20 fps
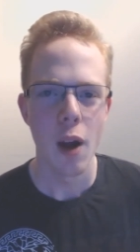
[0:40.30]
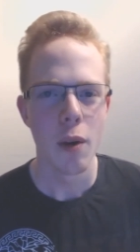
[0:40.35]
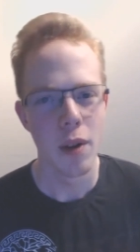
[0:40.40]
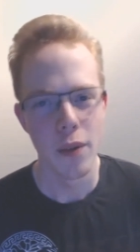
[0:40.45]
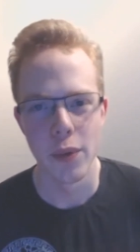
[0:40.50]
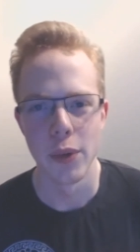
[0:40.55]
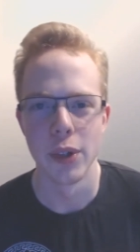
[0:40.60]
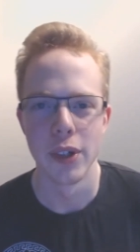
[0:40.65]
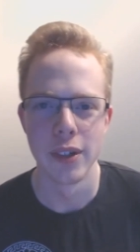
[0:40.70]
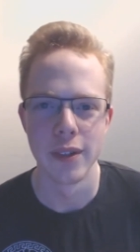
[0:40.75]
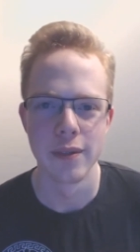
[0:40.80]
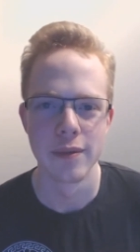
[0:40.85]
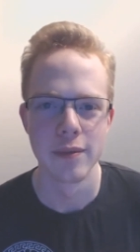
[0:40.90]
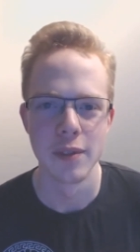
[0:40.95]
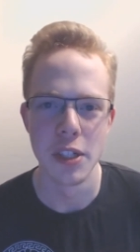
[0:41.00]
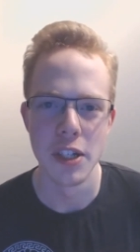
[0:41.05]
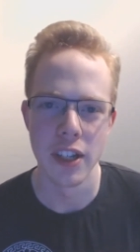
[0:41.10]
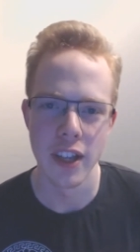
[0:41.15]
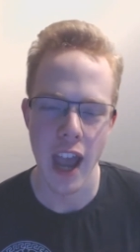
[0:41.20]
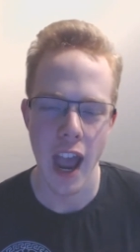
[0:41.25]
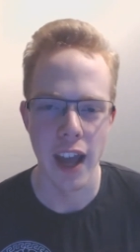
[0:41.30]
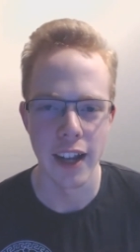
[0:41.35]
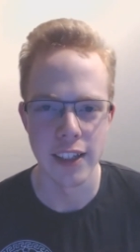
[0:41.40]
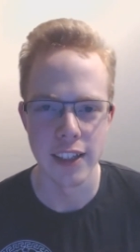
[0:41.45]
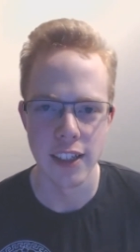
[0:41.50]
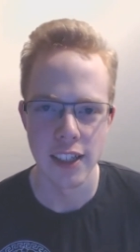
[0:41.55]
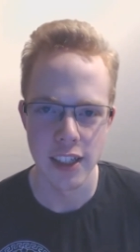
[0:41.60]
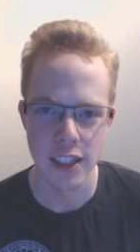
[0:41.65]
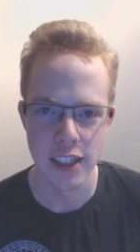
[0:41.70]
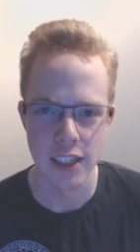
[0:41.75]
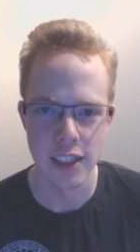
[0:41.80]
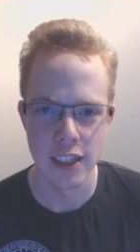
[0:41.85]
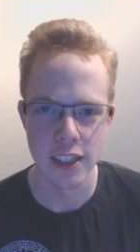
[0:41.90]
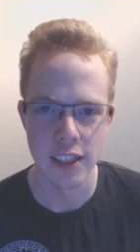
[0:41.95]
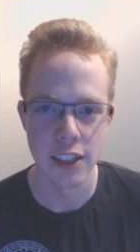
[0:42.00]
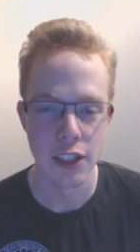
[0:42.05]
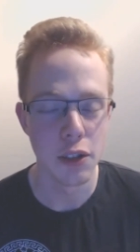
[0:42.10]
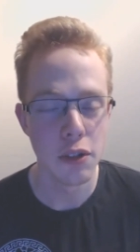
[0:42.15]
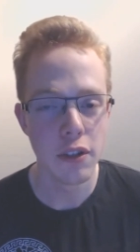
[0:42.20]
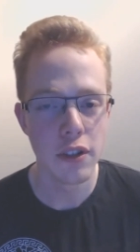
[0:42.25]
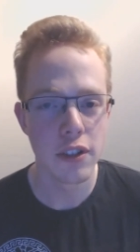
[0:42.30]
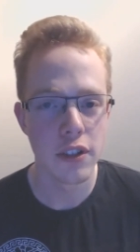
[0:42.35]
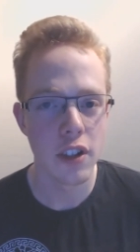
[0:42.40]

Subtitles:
However, there's a catch. You need